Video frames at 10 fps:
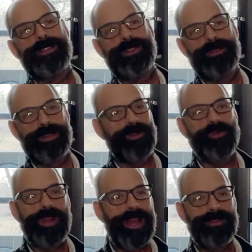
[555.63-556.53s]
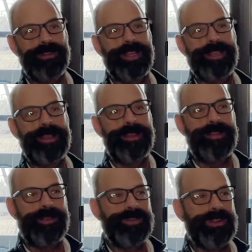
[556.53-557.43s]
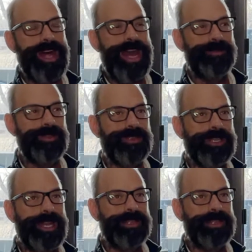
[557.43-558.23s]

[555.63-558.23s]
to it or whatever. Like, there's a lot of music